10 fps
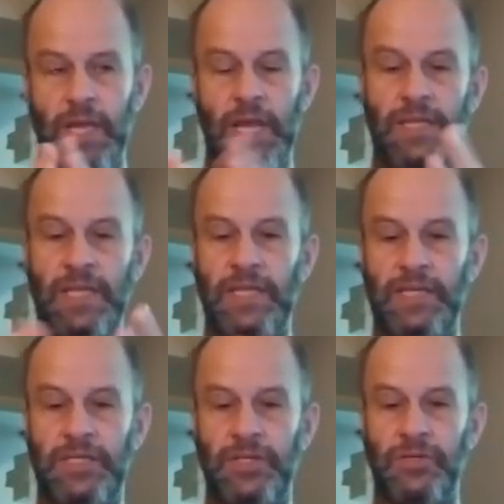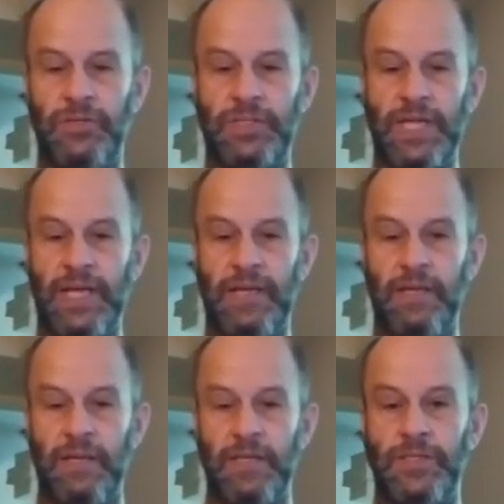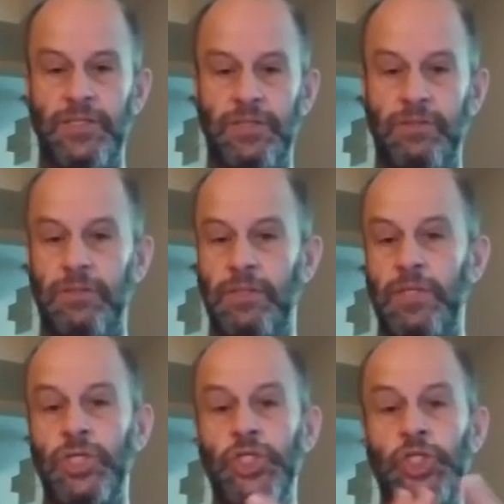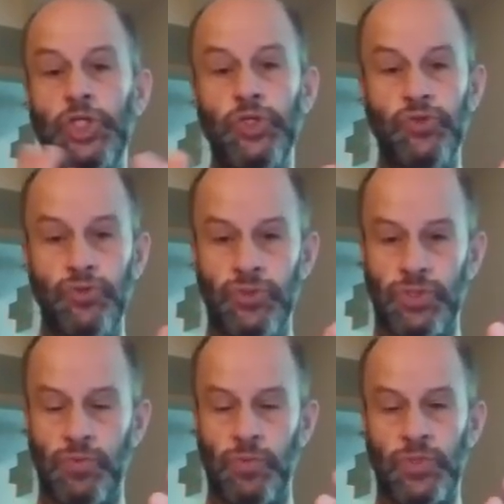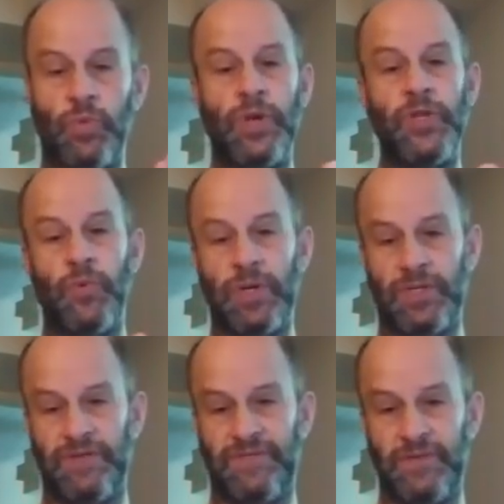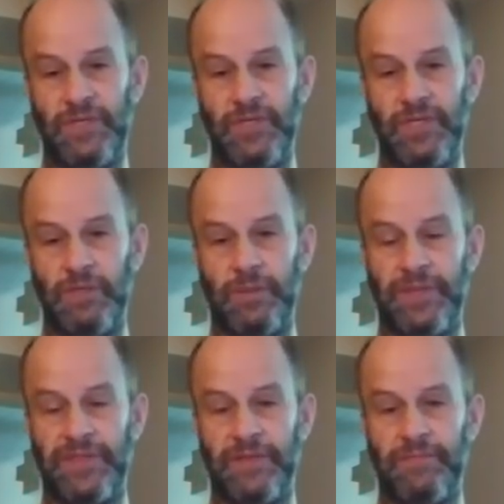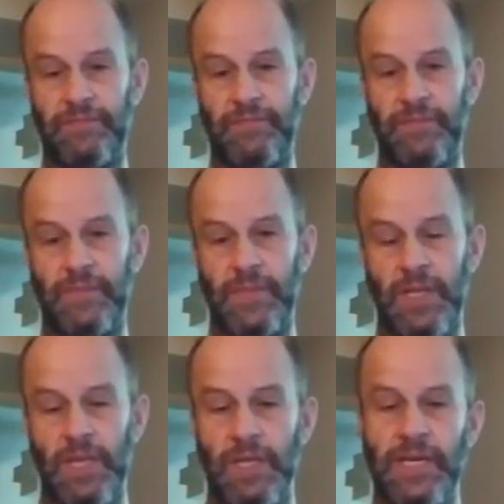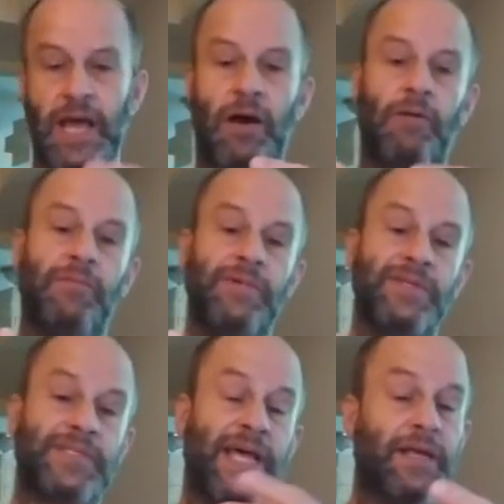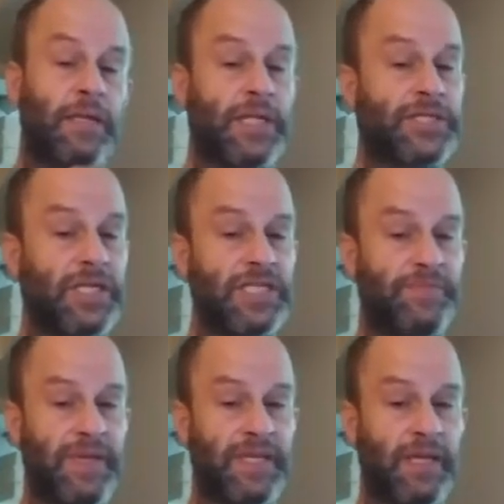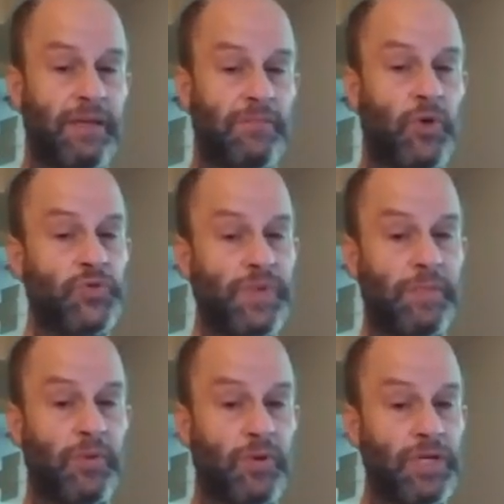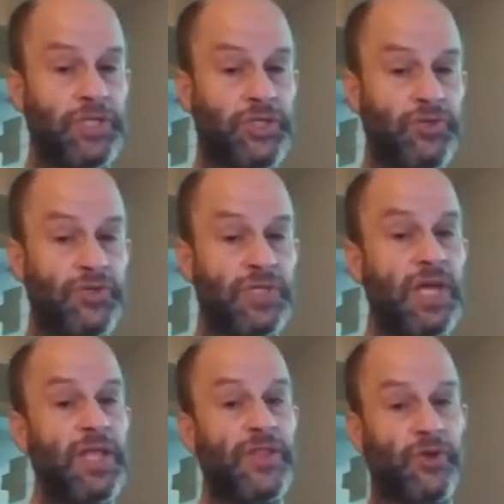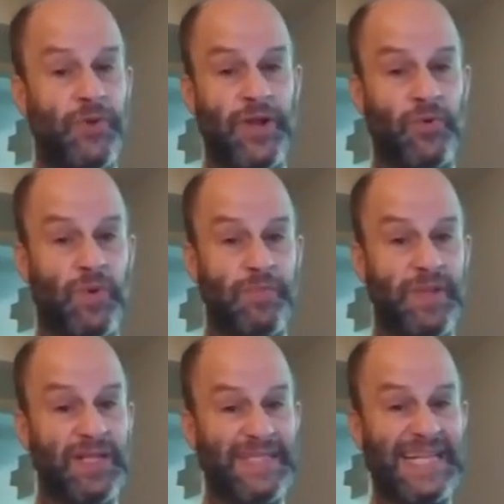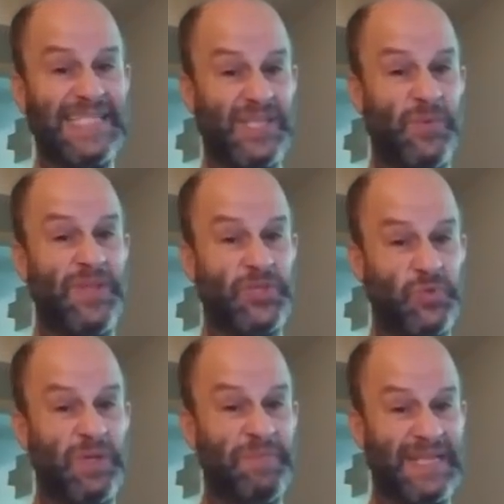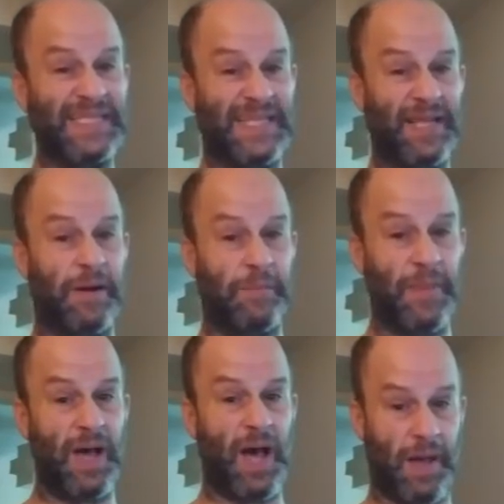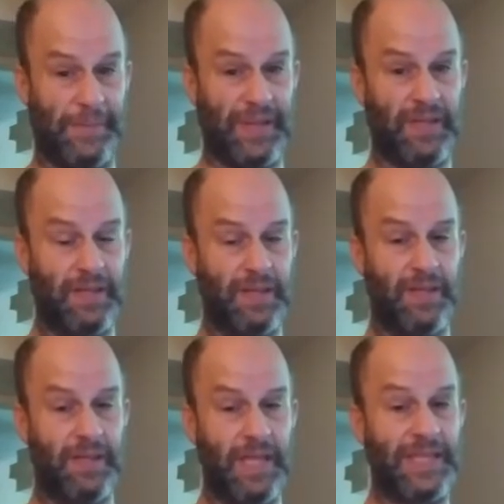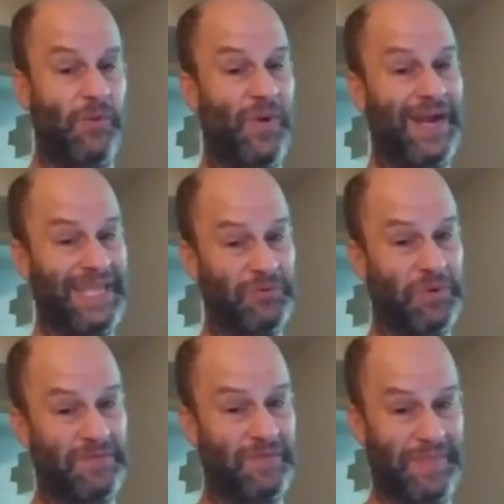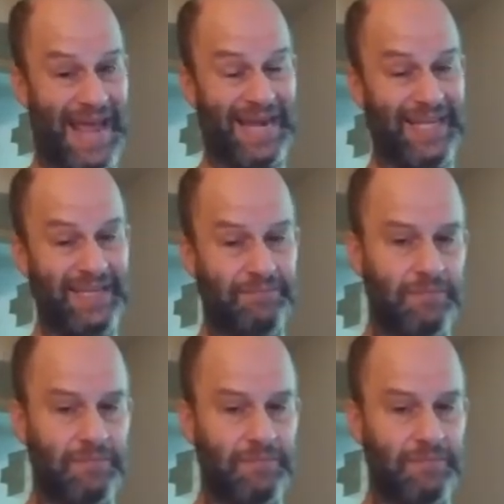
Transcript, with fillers: and then they choose say to you choose which one you want to, to deal with. Now, psychologically speaking, most people are going to choose the greater one because that's the one that's really messing them up and they want to get rid of it badly.